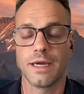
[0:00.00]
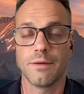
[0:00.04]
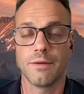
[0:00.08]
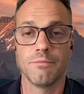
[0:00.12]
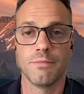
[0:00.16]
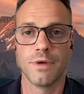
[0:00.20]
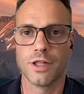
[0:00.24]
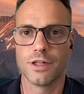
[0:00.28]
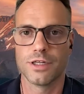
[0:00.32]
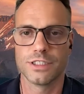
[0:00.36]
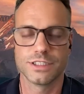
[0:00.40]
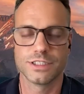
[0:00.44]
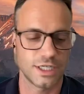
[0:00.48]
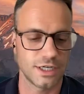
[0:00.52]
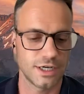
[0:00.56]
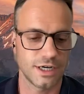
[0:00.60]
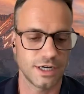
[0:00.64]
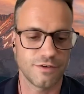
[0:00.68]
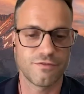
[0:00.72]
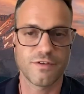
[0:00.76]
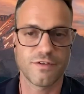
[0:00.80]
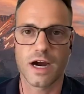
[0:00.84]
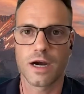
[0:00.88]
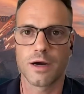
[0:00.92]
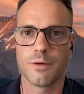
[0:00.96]
Military,
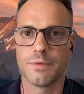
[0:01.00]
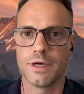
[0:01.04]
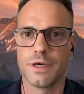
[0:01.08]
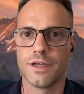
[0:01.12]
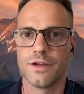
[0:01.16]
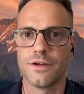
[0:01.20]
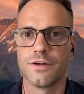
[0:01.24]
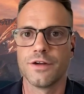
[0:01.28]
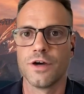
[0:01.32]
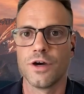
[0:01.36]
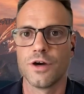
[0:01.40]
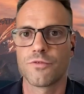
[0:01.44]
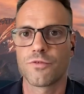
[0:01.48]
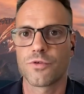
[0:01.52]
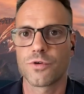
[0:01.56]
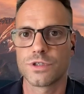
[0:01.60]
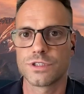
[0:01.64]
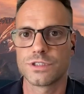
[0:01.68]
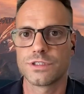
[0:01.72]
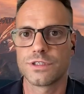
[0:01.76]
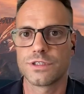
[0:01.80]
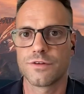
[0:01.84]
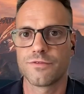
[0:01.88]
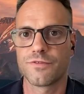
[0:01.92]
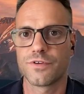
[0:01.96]
firemen,
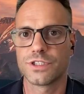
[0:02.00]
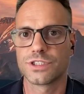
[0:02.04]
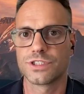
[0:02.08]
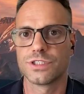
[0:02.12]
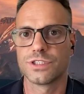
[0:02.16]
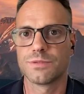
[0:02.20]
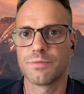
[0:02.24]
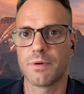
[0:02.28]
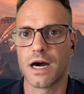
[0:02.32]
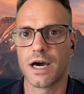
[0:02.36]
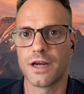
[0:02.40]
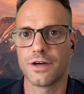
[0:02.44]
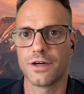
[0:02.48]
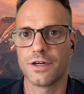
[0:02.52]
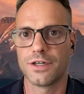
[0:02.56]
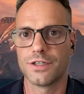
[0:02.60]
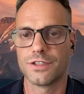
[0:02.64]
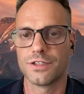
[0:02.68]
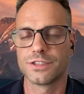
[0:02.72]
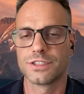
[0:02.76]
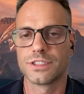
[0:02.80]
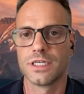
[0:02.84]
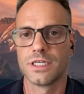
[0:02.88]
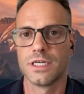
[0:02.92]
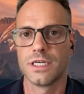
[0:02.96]
first, first
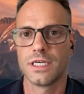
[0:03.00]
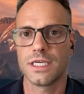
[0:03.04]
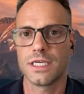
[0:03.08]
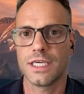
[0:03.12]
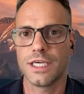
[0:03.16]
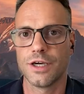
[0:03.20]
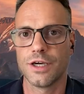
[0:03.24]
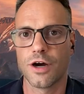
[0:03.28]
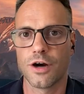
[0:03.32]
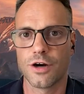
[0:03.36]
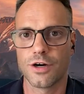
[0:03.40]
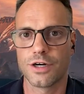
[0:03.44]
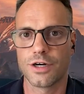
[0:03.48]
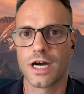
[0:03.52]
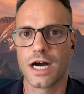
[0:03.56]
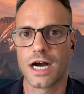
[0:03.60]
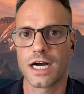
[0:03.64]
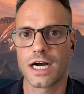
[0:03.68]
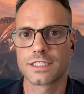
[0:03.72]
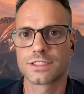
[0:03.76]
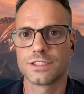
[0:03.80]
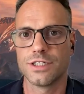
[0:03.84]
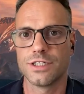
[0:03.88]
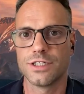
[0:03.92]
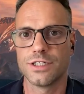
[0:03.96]
responders, E R
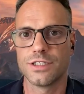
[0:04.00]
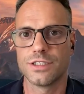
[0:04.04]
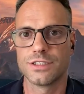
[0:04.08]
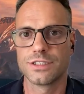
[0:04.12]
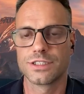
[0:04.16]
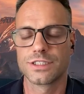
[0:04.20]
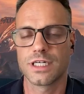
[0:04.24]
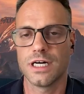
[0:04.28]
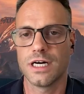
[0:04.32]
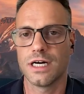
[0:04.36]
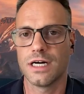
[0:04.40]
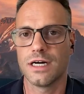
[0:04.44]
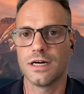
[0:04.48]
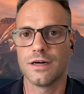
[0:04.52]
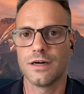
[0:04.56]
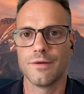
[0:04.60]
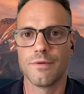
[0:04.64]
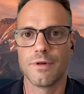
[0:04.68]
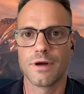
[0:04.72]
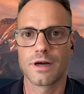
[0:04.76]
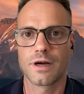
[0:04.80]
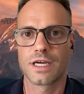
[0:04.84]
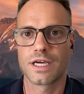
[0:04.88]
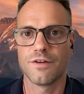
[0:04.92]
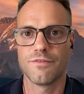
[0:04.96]
doctors, uh,
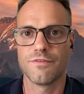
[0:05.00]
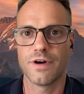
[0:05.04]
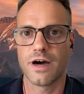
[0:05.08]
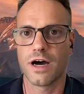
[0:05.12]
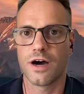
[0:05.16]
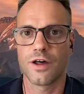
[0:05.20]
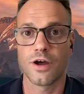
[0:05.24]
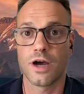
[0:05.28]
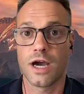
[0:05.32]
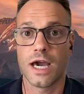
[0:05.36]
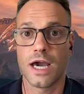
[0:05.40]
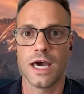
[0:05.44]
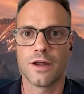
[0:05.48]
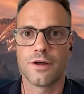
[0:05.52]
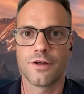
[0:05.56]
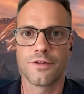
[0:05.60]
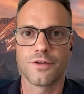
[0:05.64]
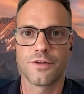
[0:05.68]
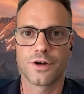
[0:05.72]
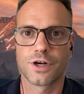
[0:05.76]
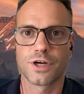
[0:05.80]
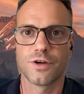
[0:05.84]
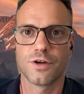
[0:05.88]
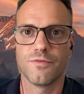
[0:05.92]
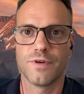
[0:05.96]
con-
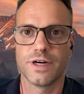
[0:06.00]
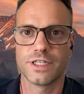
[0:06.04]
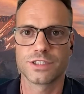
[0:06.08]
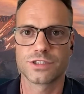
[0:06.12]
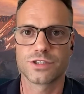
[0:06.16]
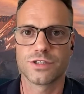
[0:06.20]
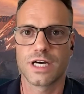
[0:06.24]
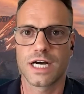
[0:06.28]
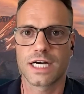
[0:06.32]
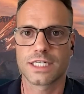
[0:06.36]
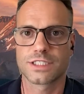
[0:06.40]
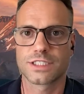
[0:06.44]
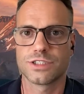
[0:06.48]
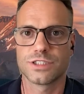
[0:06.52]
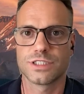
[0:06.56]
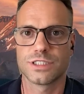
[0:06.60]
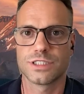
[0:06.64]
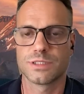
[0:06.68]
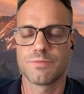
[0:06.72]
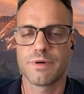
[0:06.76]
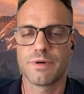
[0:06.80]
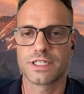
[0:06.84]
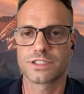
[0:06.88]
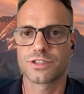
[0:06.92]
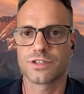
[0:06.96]
other conventional doctors and
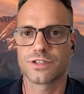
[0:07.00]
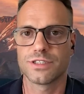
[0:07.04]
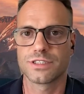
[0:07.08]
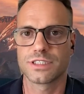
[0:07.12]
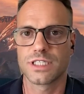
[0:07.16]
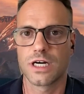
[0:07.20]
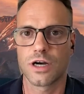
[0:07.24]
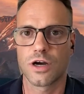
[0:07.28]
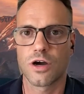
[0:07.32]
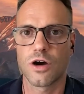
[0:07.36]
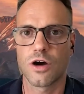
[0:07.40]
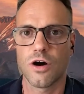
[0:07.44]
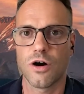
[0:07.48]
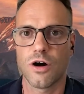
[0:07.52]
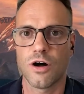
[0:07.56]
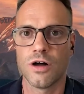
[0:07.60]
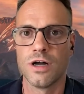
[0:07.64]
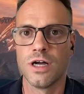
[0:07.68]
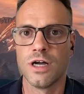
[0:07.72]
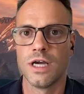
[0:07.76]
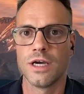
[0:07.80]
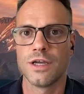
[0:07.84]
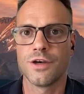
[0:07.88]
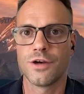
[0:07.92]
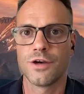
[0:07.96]
specialists on call,
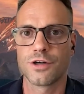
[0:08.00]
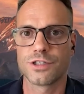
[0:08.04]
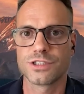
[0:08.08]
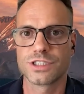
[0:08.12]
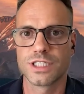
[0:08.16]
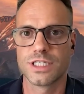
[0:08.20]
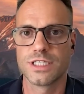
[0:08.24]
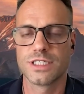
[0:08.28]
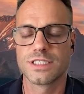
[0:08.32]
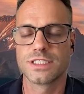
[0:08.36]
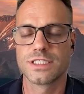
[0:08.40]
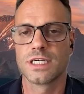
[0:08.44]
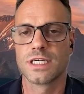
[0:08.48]
nurses,